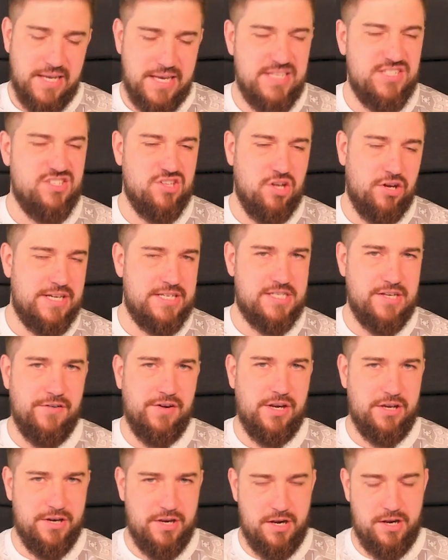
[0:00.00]
he's not
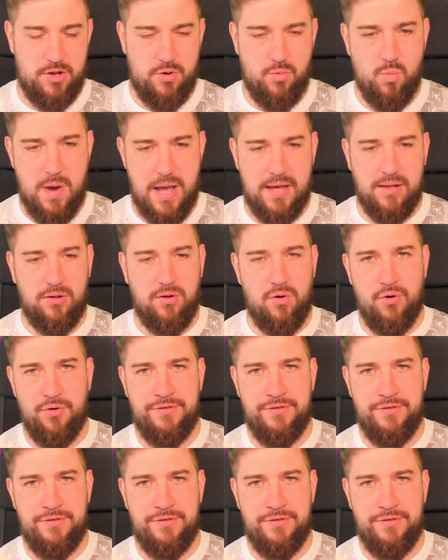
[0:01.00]
necessarily going to do well